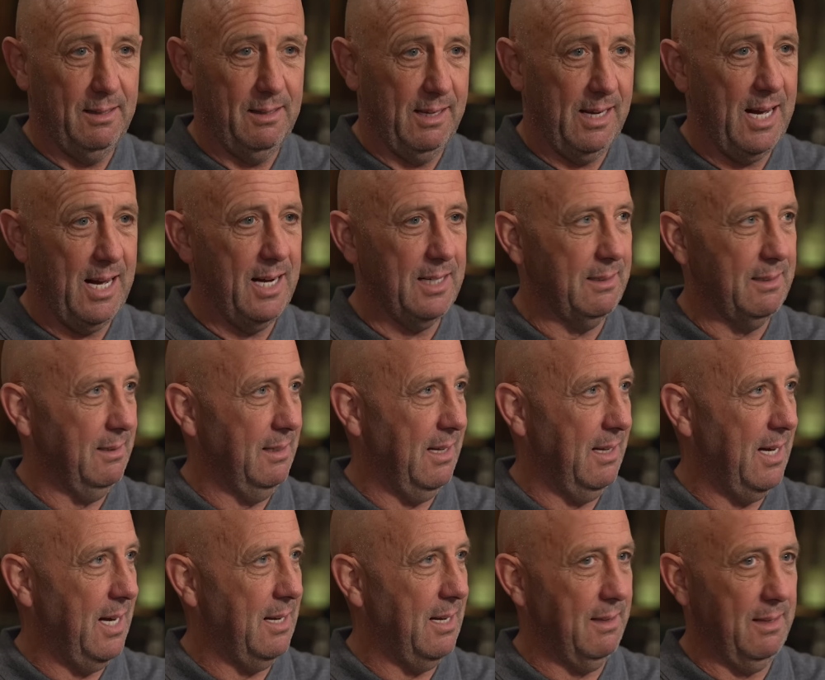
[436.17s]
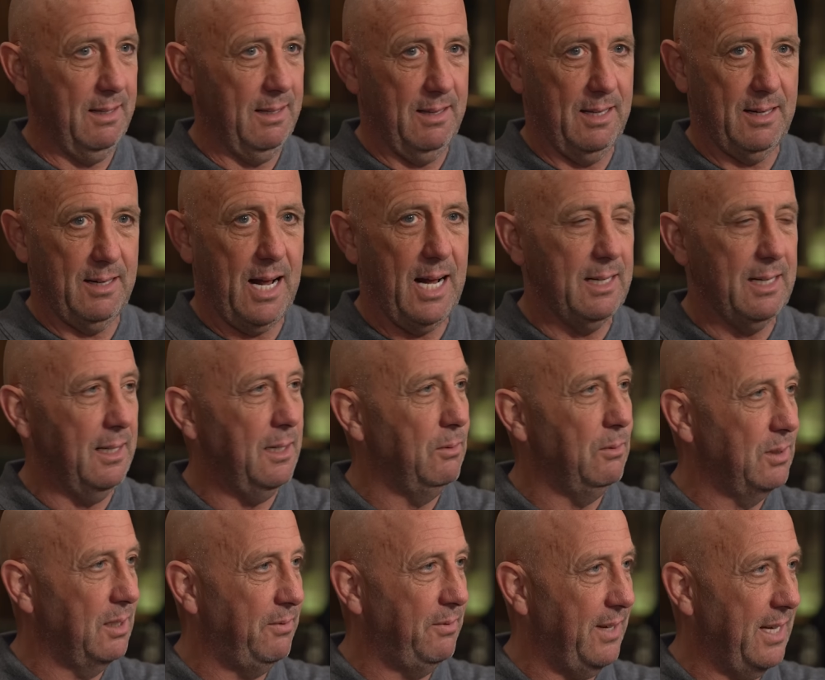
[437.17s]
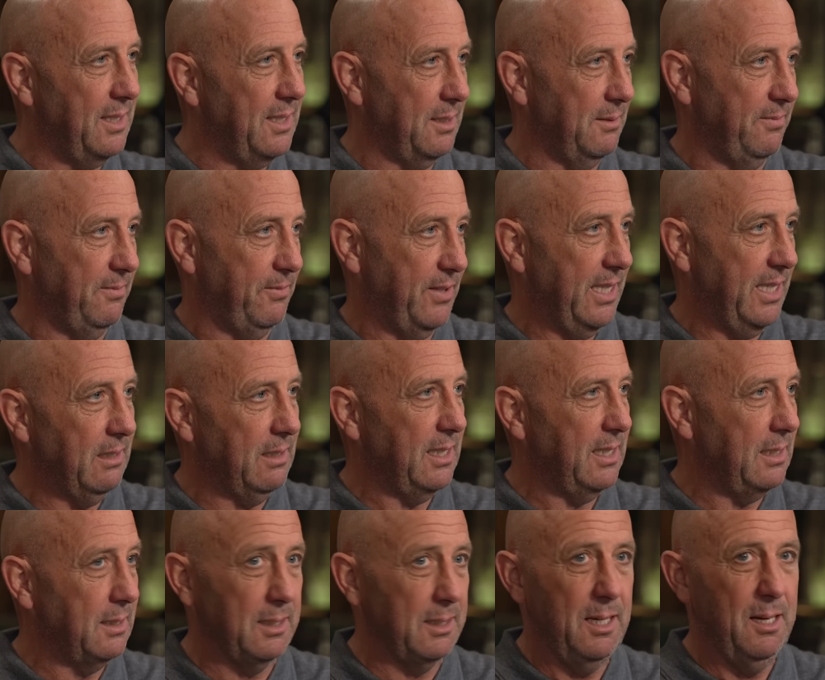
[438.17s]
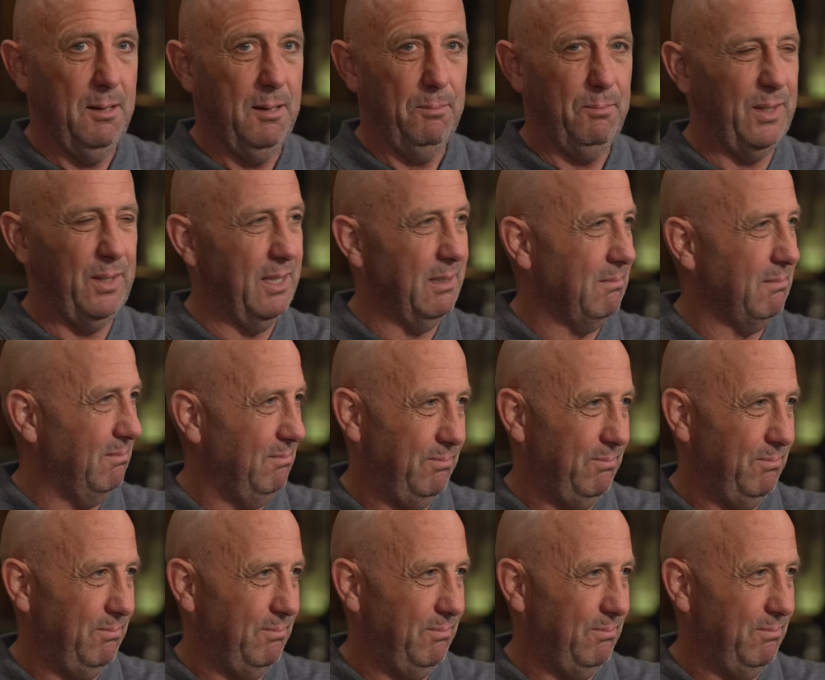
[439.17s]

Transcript: There are little defensive frailties, I